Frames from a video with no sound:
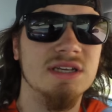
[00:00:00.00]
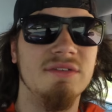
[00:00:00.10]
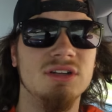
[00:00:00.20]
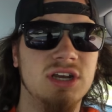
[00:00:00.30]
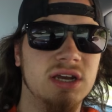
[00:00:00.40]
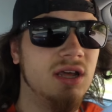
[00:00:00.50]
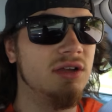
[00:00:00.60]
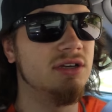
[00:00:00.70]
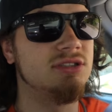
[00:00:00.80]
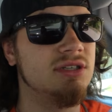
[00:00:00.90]
haven't checked out
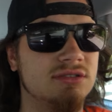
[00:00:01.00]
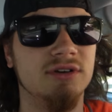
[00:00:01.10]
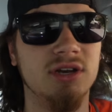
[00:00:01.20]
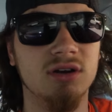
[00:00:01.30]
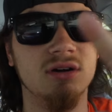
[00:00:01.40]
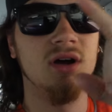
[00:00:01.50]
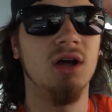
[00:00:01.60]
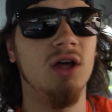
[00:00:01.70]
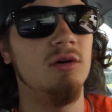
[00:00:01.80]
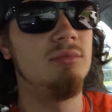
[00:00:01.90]
yesterday's video,
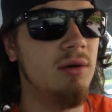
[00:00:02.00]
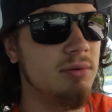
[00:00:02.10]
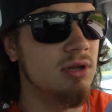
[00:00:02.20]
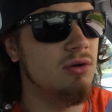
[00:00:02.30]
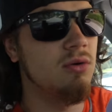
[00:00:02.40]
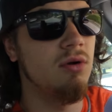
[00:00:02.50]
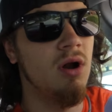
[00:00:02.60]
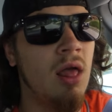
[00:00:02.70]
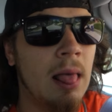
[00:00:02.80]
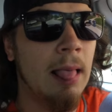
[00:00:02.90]
it'll be up in the corner.